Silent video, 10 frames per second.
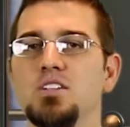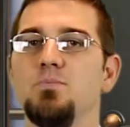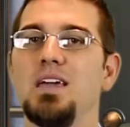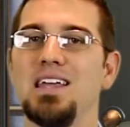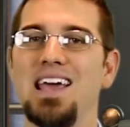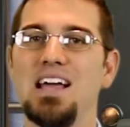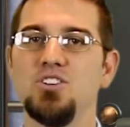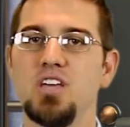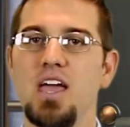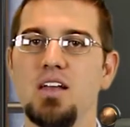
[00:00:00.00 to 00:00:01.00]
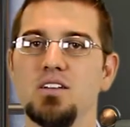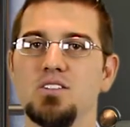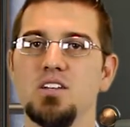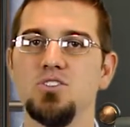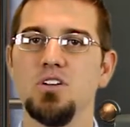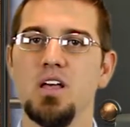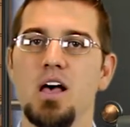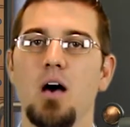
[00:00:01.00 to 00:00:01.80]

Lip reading: to make an educated decision